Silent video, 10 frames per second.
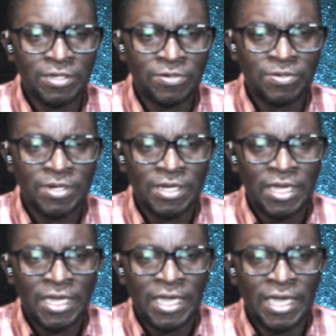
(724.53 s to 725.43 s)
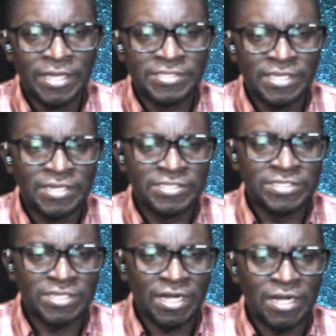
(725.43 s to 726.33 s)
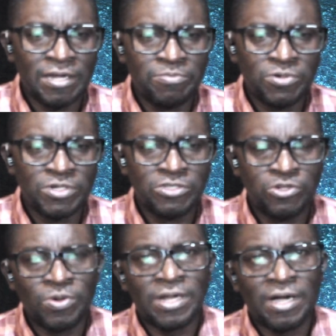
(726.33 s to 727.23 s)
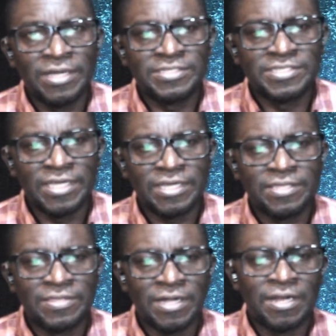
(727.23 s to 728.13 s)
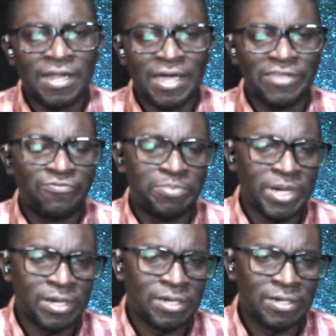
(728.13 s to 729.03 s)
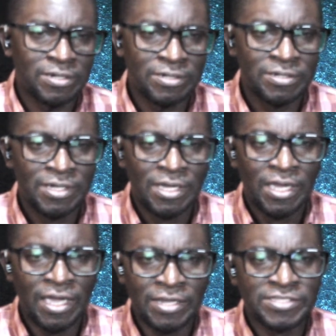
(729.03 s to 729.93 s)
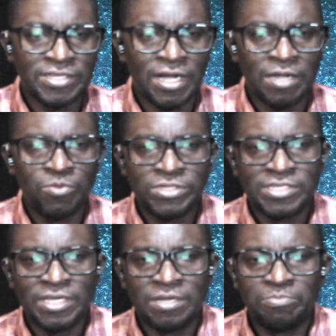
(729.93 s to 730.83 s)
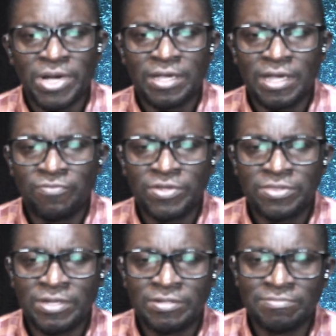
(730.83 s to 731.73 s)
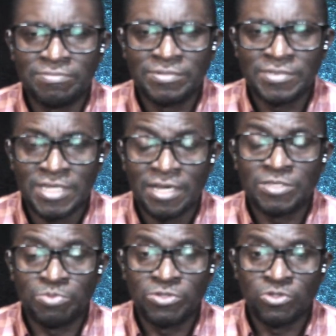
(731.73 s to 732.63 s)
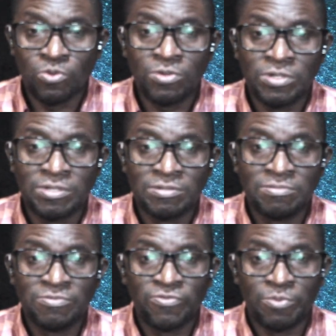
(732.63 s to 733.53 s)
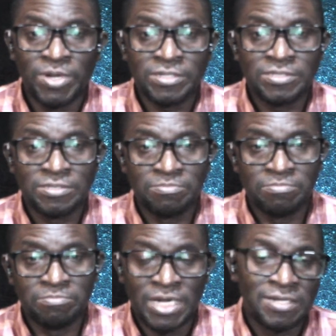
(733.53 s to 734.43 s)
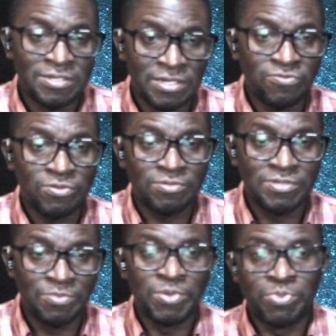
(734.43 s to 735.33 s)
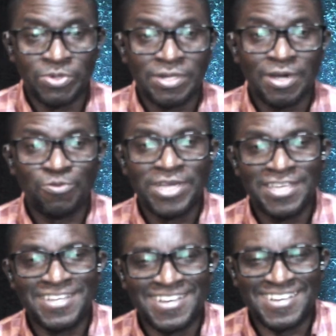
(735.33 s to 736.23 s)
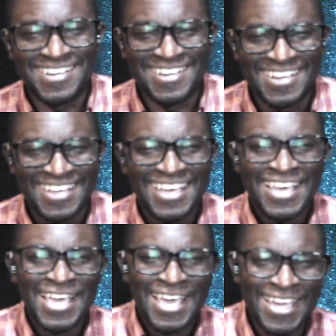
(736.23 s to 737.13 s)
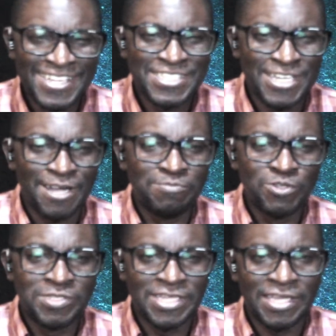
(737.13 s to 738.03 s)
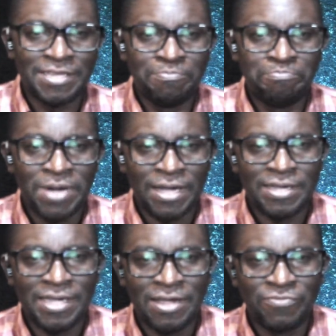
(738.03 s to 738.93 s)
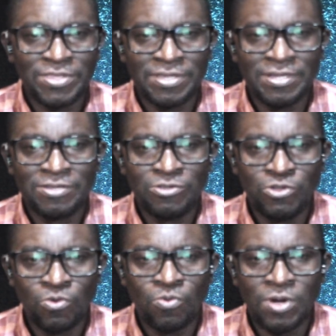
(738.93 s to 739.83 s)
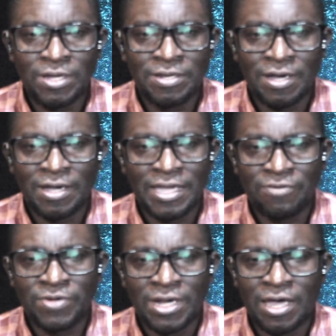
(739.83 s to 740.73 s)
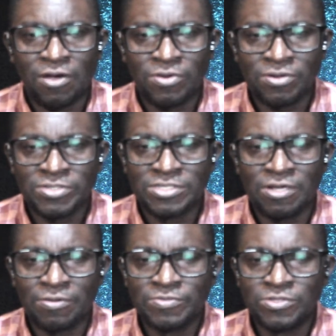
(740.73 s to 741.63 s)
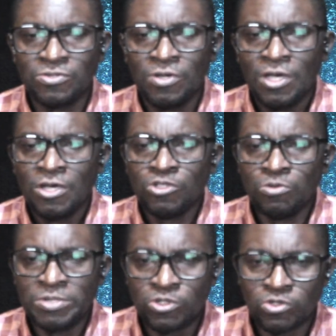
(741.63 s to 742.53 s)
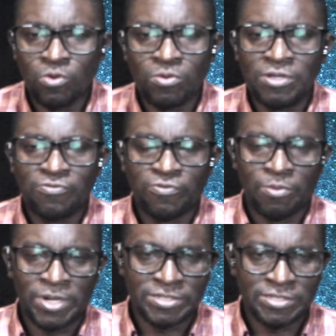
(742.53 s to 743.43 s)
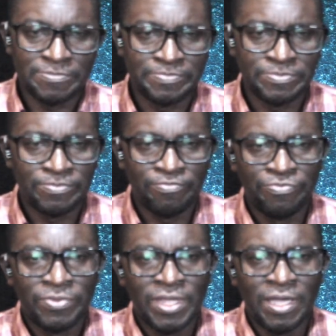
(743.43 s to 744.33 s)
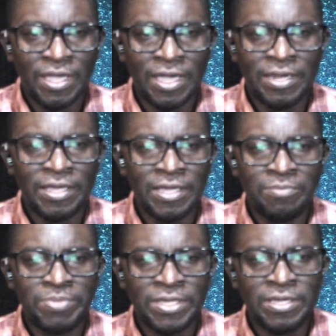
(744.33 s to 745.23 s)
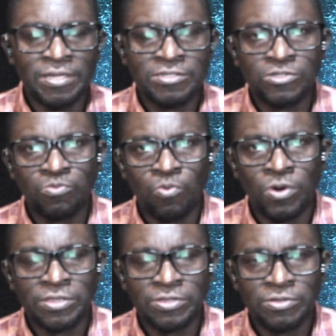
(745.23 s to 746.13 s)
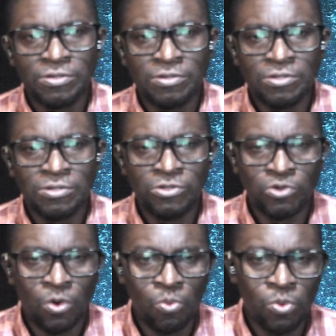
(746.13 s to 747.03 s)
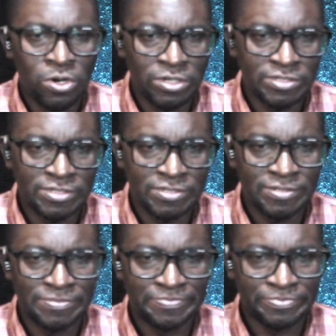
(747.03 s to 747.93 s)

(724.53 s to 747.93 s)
Yeah. It is time you and I take that life back. It is time we take back everything that has been stolen from us by the devil. Let me put it that way. It is time to take back everything you and I have allowed ourselves to be stolen from us. And it begins with your words.